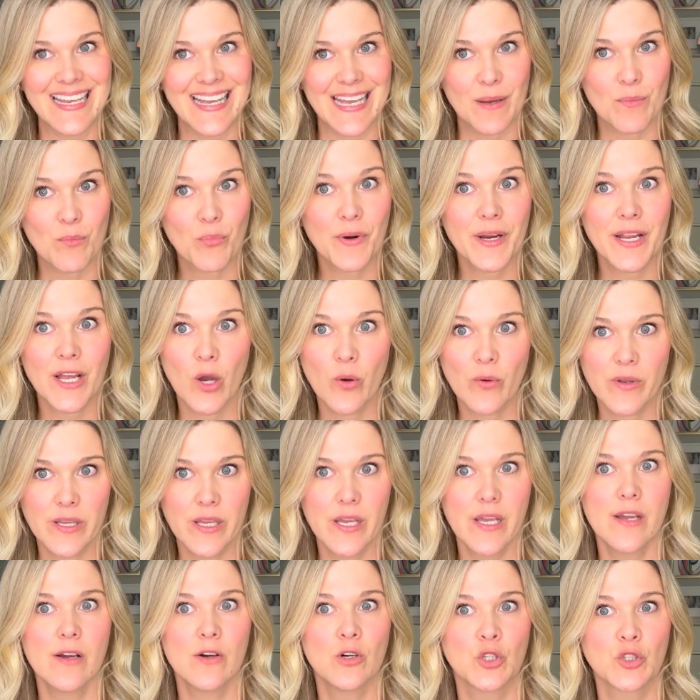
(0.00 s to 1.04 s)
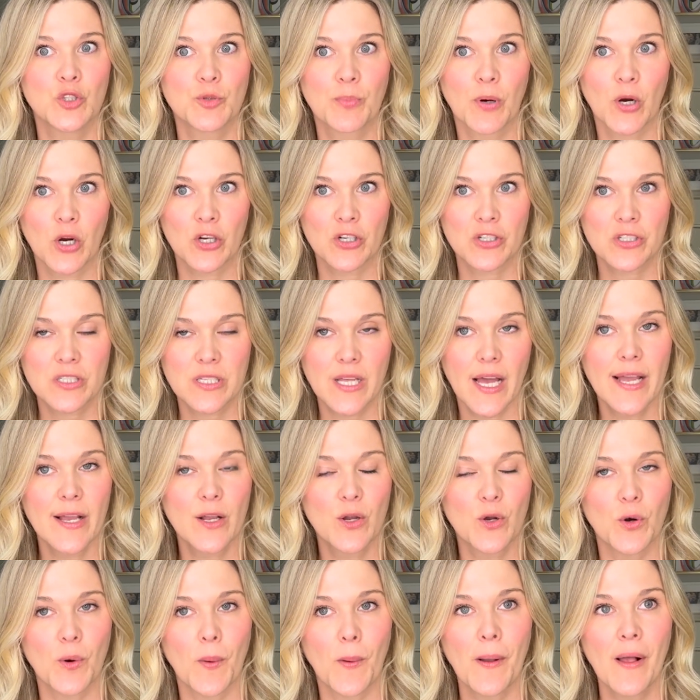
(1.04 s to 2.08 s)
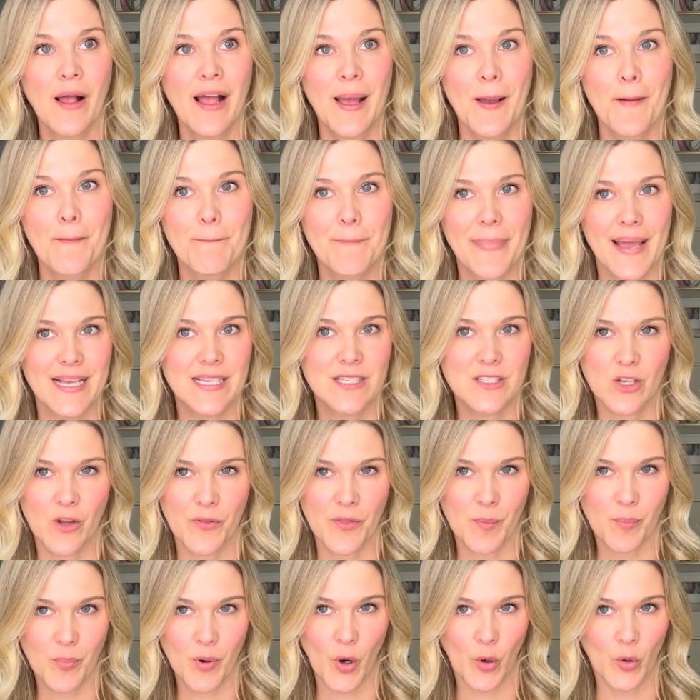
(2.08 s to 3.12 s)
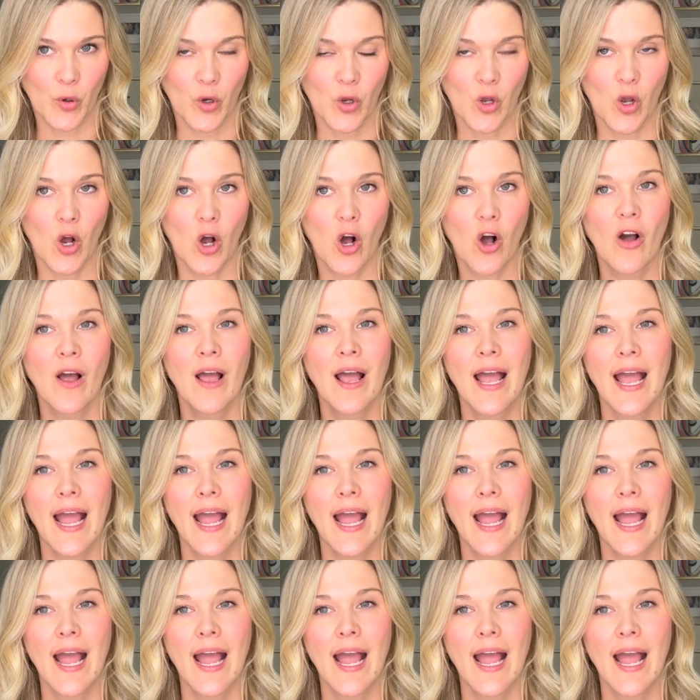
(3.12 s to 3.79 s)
embryo yield per cycle based on the protocol